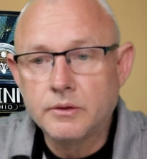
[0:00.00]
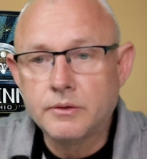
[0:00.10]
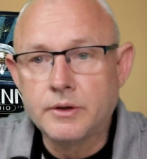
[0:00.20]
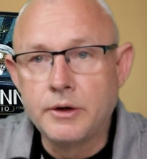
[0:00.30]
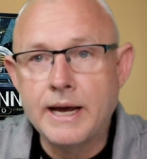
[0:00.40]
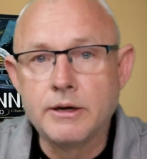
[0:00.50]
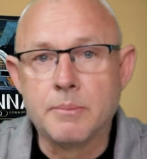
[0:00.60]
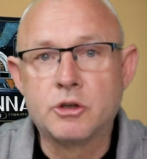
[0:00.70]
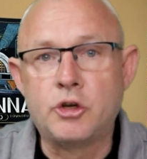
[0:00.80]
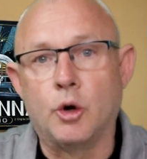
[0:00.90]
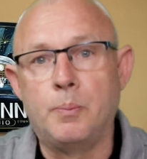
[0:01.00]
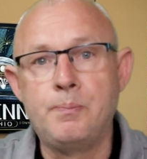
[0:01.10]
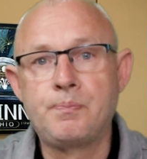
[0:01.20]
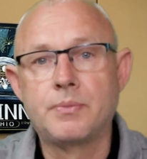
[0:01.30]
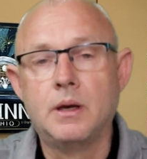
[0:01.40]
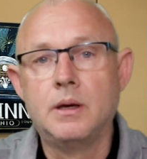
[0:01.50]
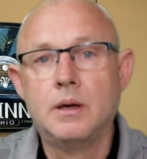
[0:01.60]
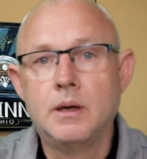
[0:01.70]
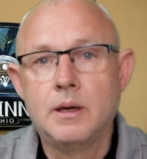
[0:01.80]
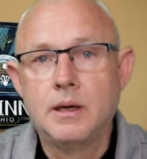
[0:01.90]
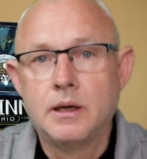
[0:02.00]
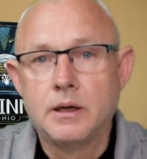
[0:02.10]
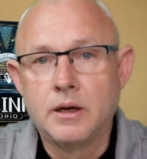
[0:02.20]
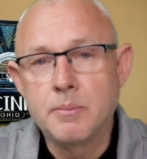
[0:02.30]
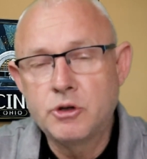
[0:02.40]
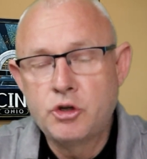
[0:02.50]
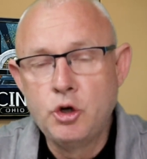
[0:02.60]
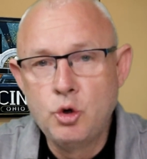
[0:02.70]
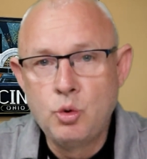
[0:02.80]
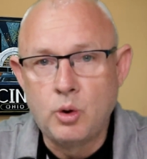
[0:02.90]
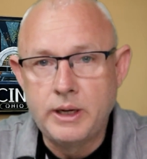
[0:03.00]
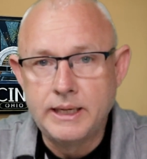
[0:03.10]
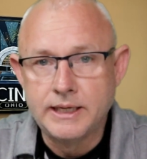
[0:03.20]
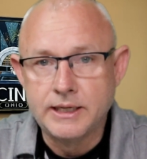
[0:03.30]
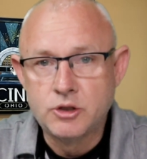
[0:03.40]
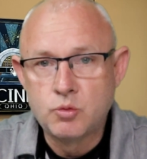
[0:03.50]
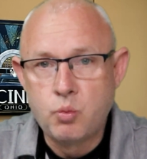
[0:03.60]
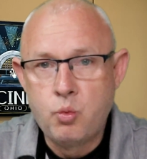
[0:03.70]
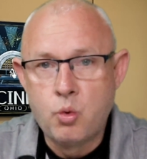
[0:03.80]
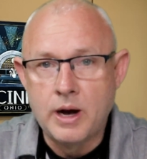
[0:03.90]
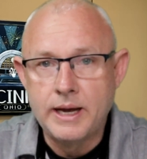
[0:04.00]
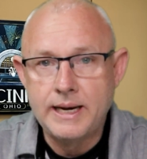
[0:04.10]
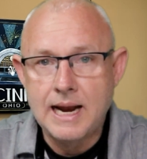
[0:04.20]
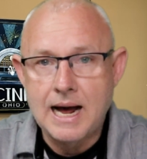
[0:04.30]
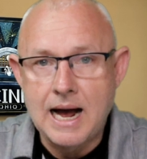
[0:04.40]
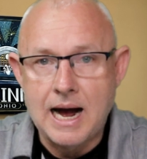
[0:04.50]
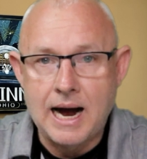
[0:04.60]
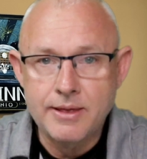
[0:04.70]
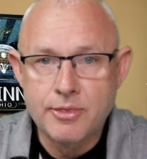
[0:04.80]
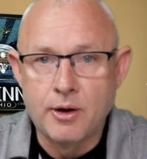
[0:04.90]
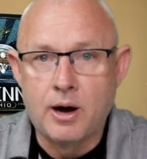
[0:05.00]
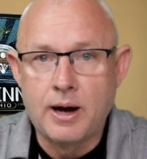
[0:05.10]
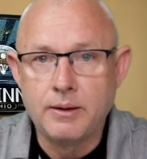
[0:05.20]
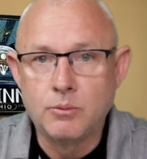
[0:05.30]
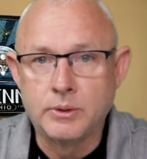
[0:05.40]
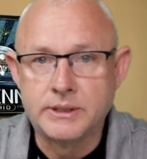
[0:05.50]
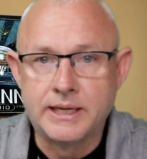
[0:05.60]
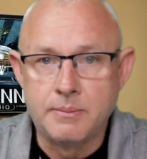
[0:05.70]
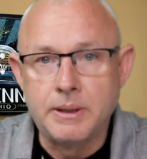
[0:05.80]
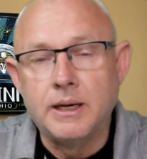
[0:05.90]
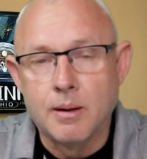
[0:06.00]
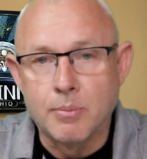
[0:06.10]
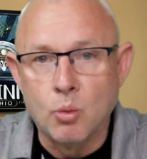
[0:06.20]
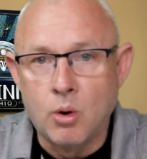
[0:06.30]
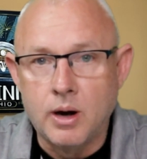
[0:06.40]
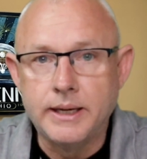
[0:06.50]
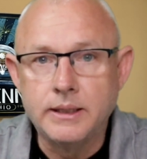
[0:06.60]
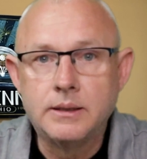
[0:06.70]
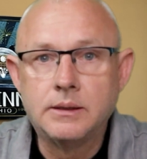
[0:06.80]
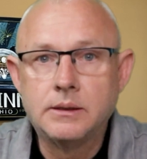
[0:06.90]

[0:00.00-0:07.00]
So now number two. Number two is what I thought was going to be number one.